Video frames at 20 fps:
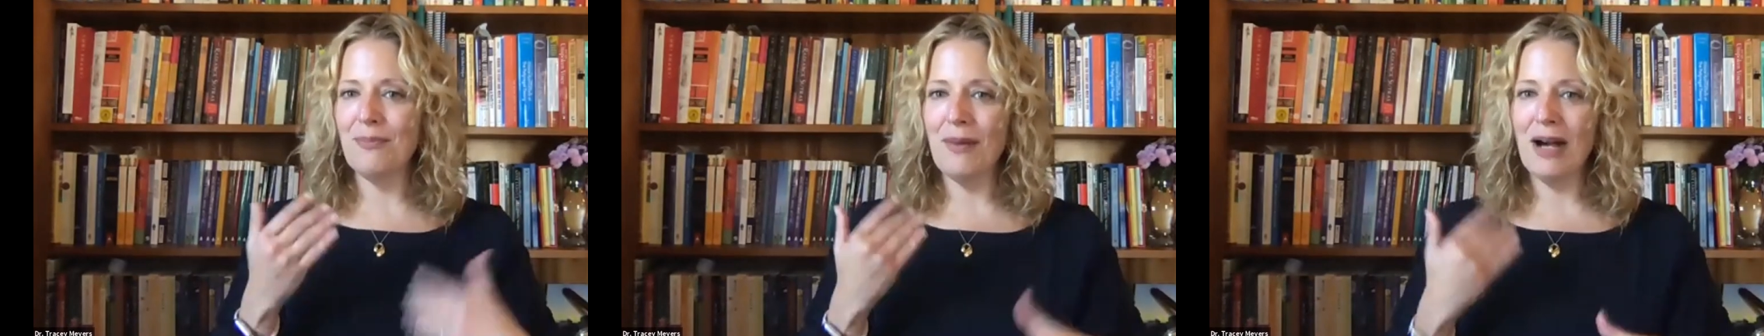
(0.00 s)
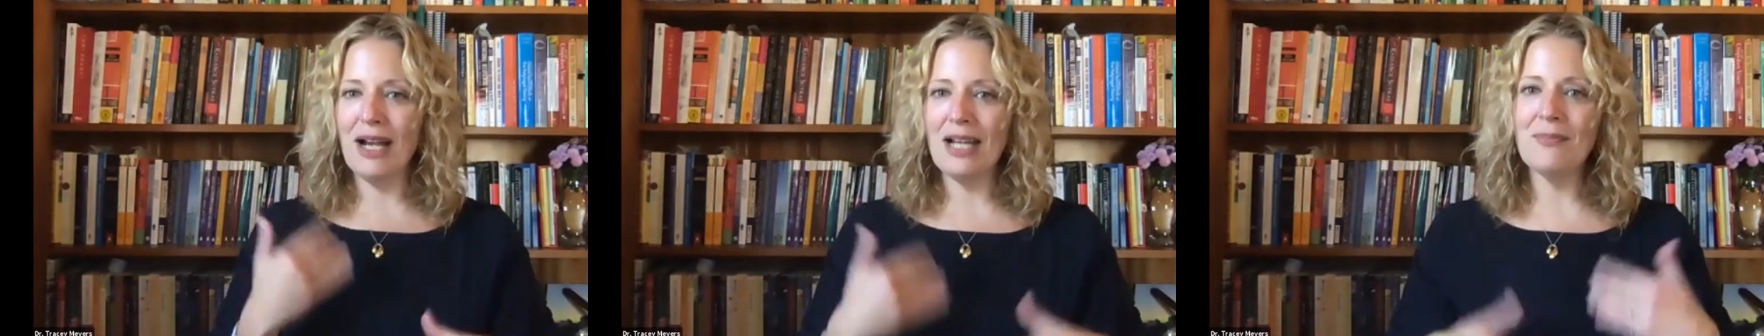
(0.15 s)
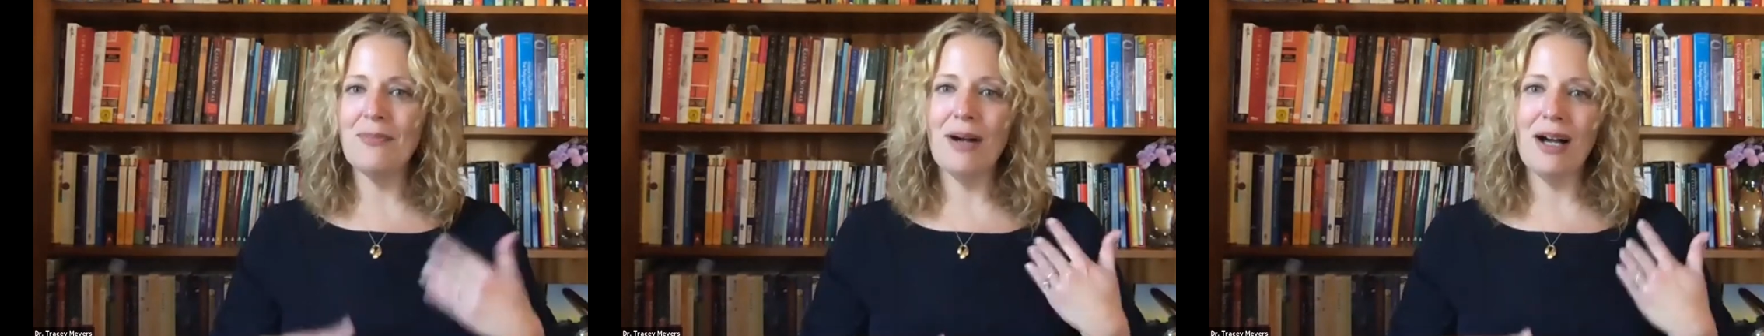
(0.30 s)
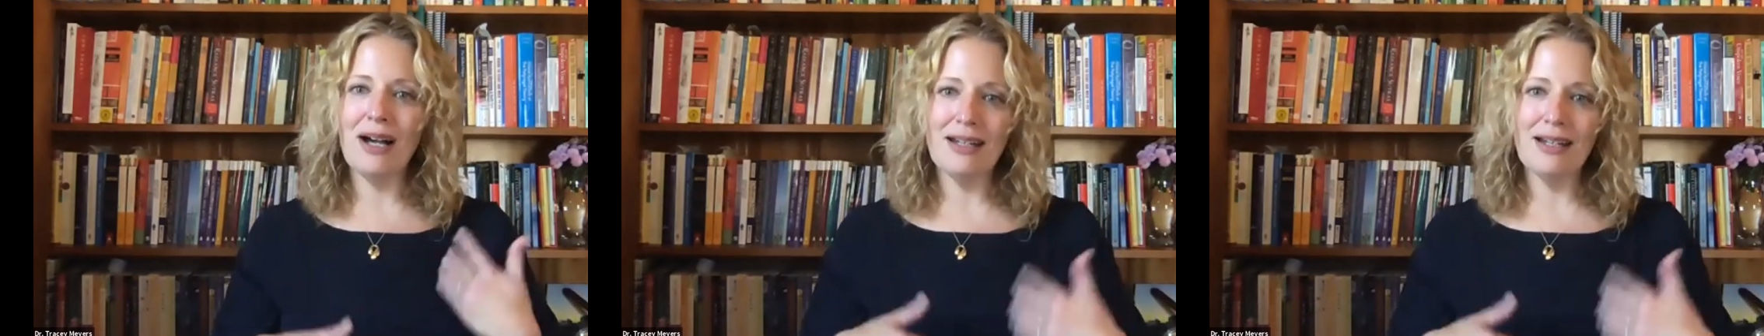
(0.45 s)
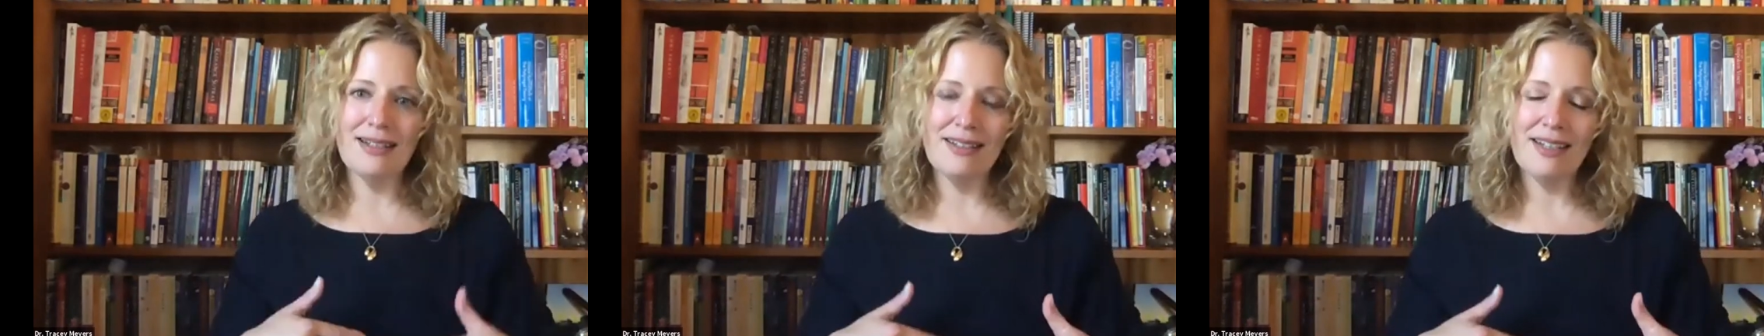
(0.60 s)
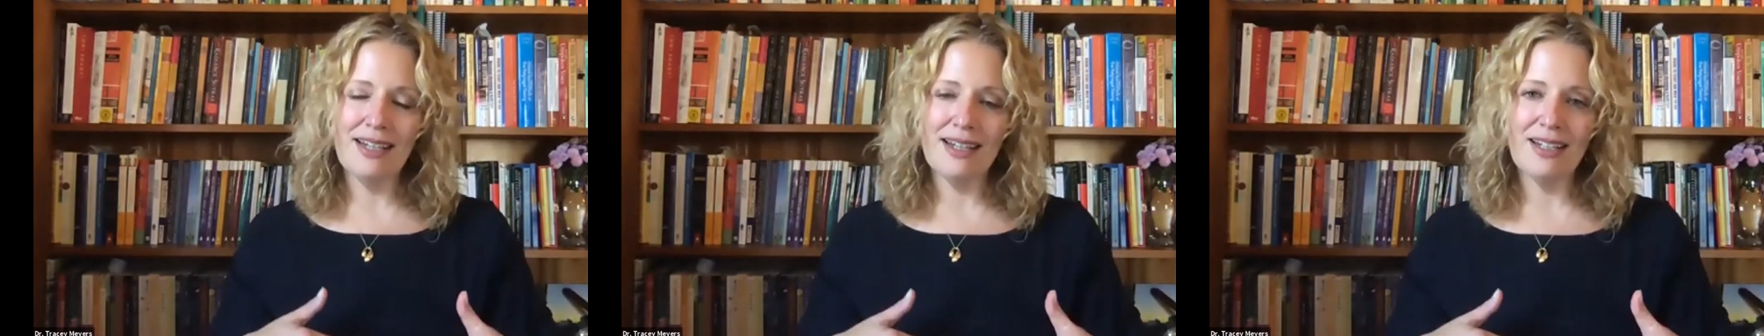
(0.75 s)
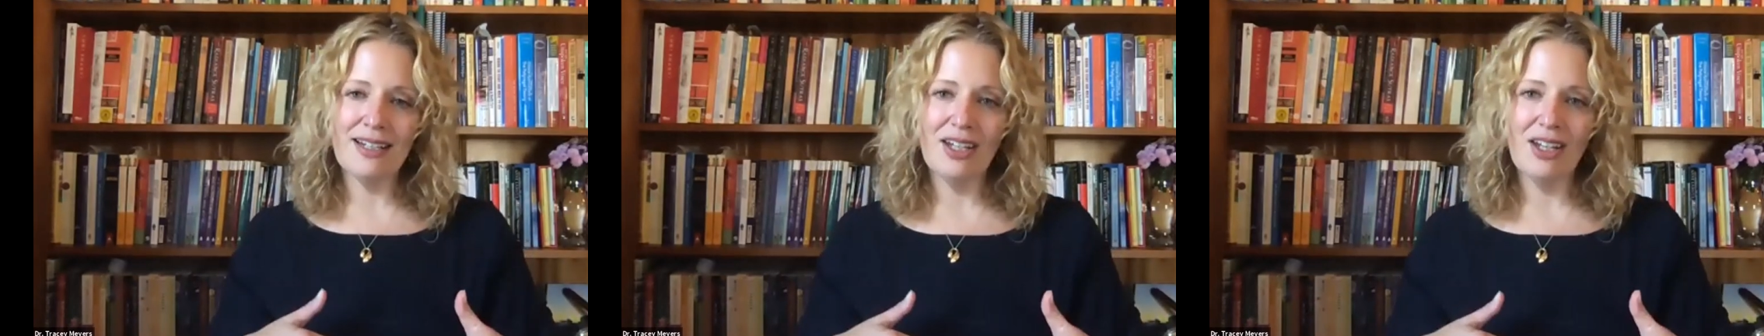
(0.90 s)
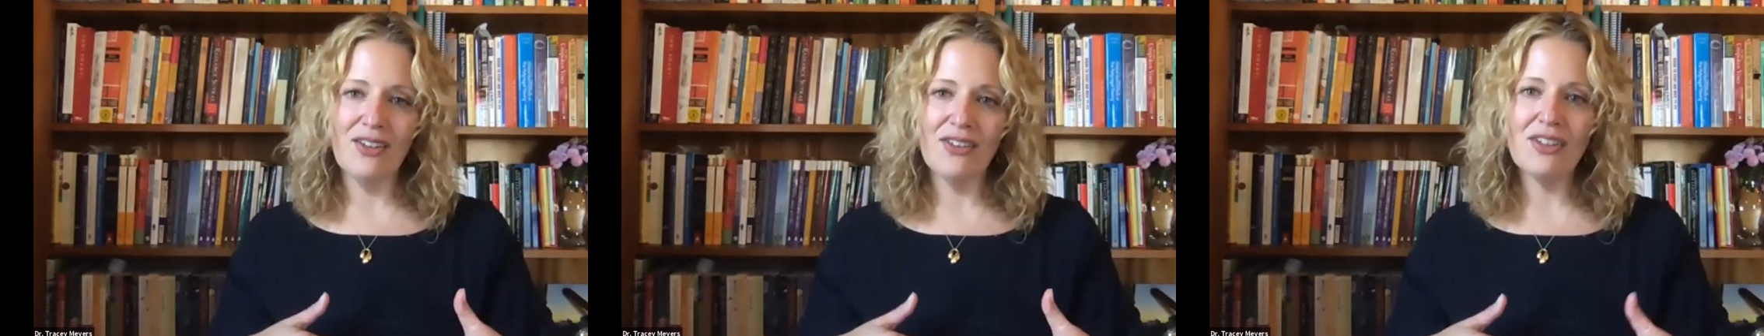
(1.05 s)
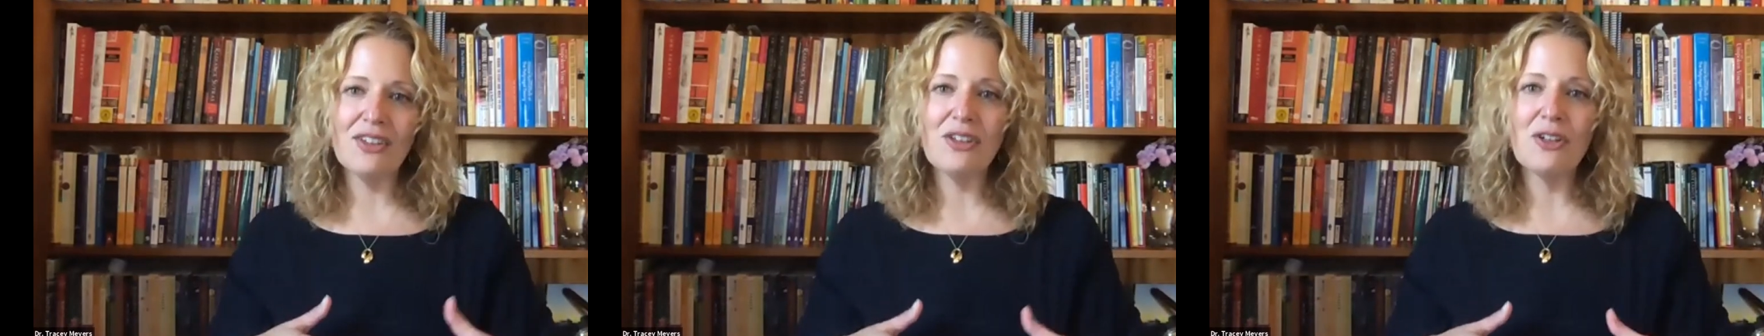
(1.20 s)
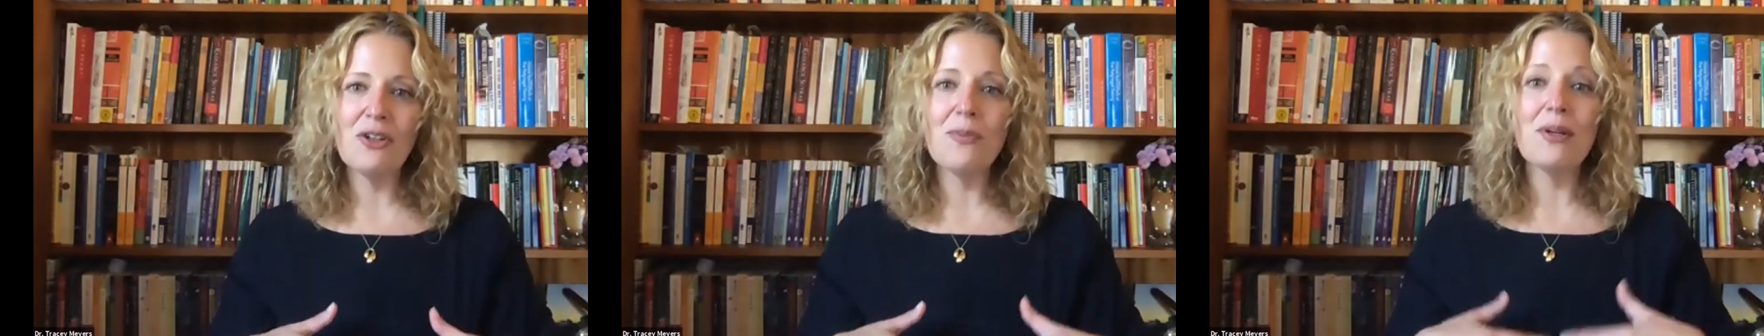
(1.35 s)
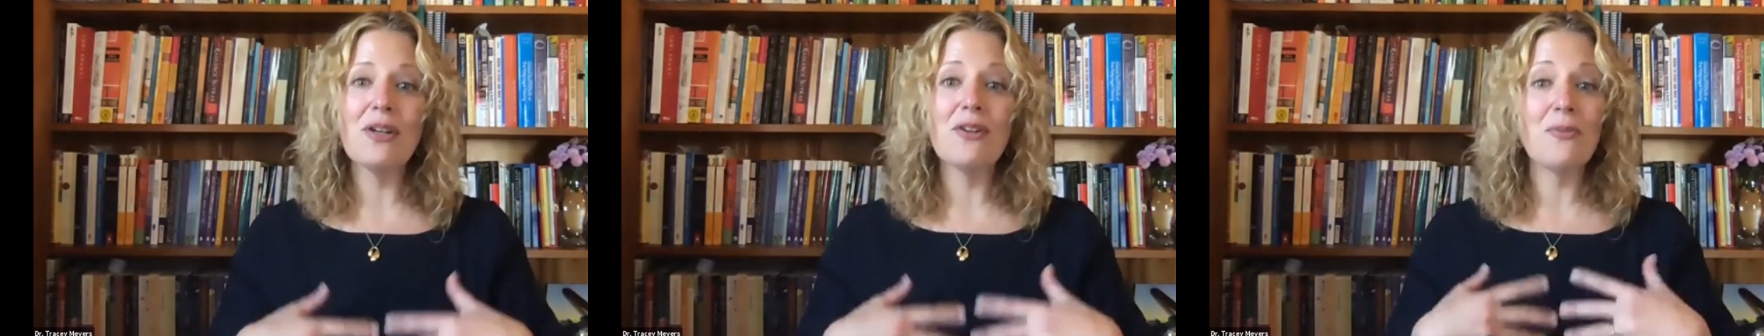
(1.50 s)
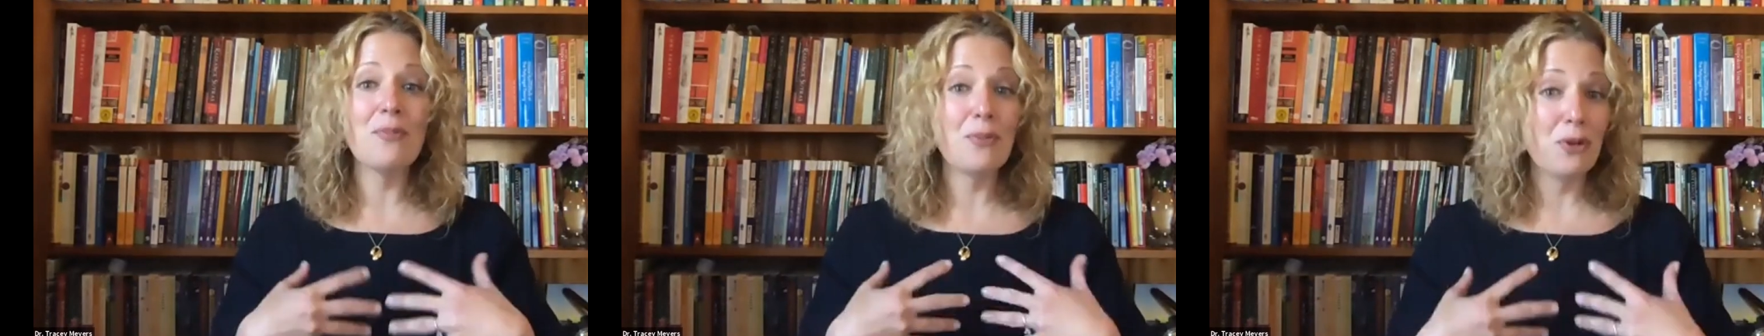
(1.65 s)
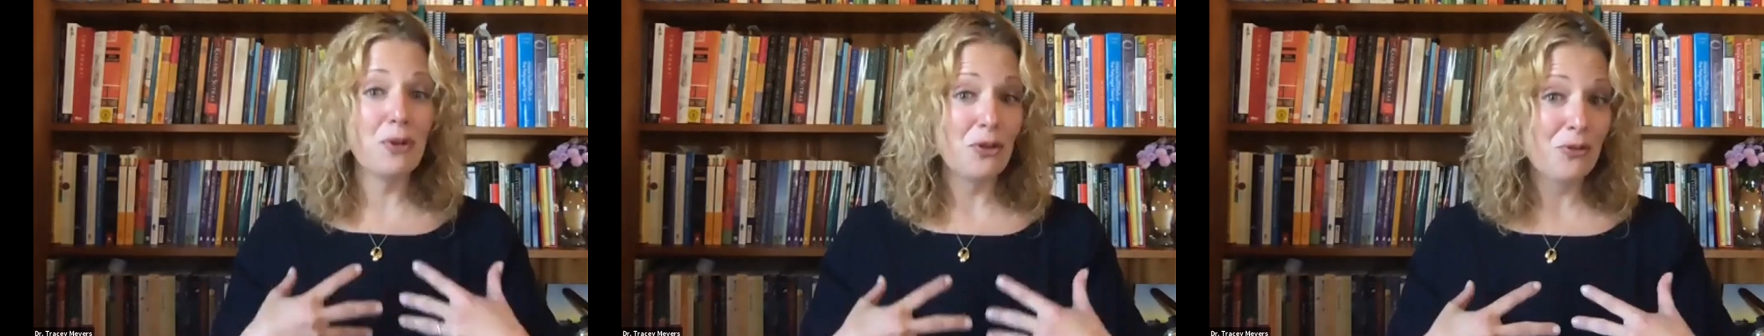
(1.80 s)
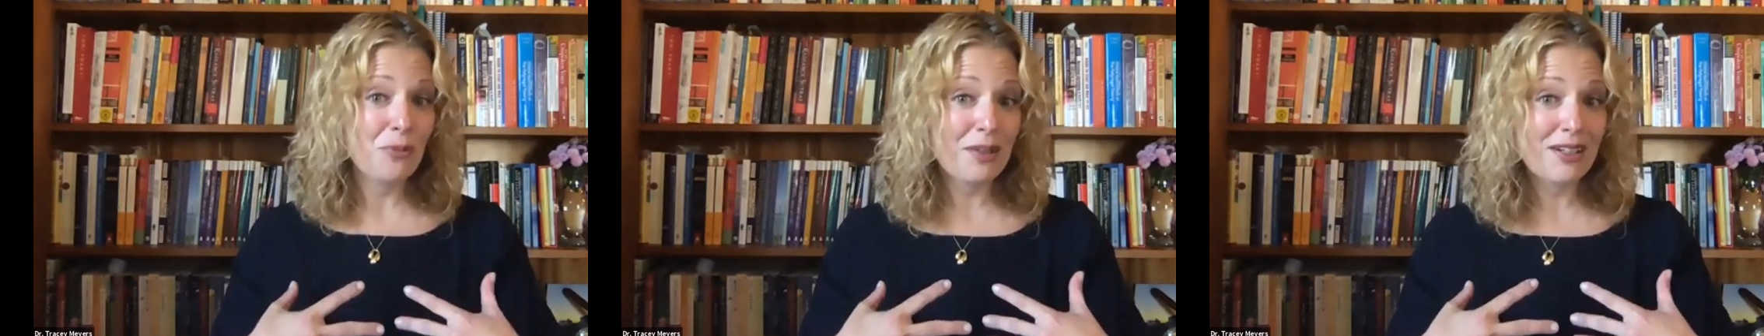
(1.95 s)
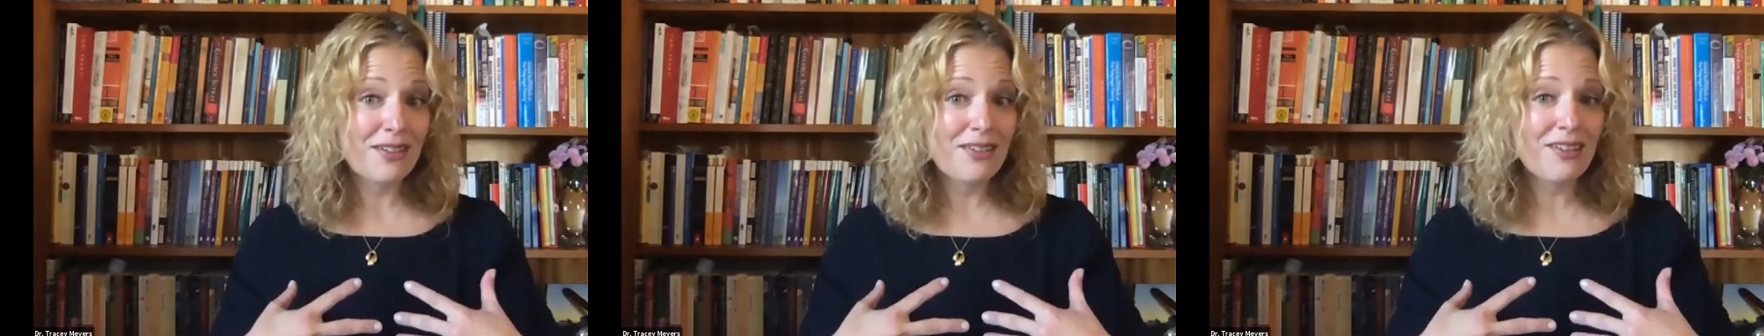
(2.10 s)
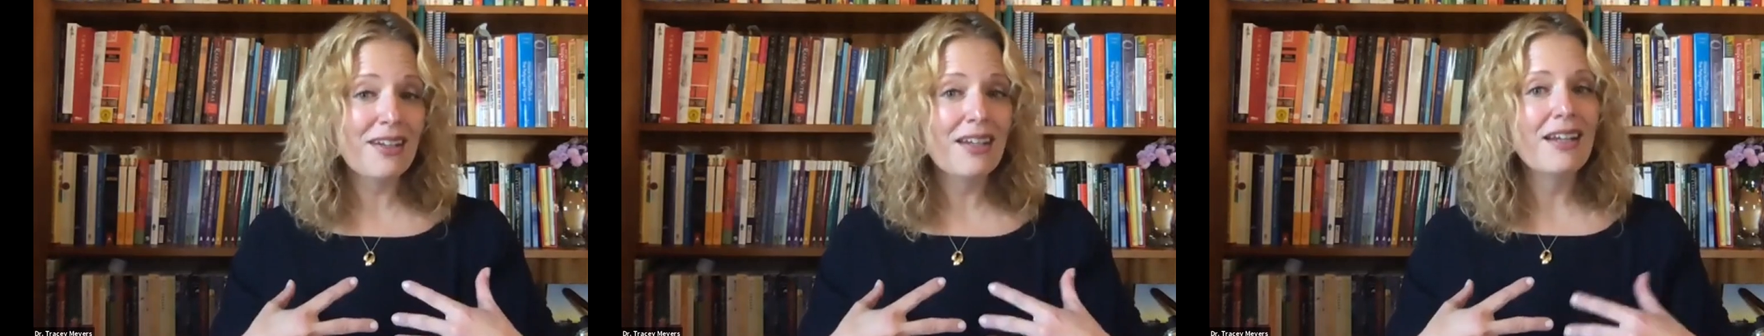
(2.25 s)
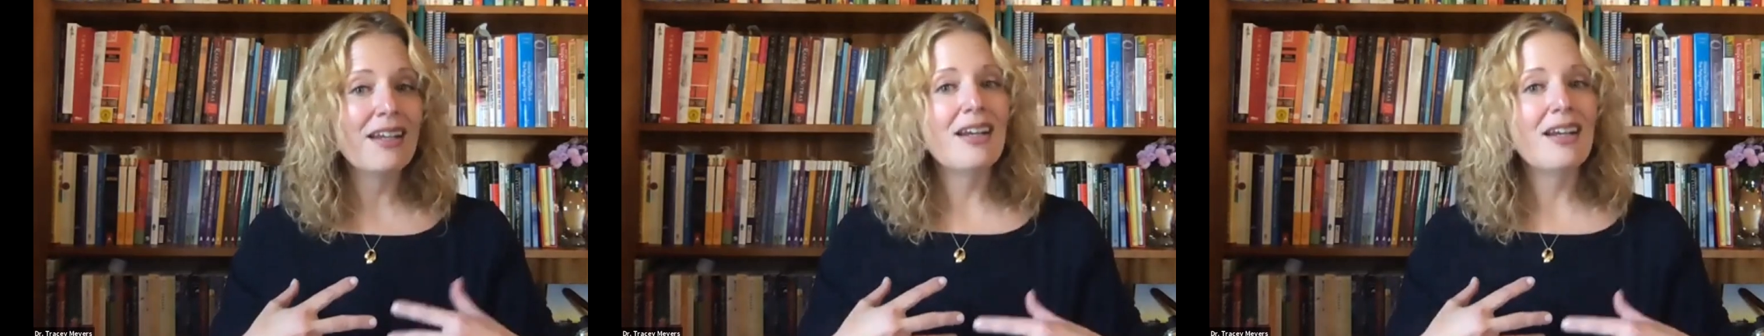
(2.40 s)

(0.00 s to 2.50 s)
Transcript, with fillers: mind-body techniques, a little bit of movement.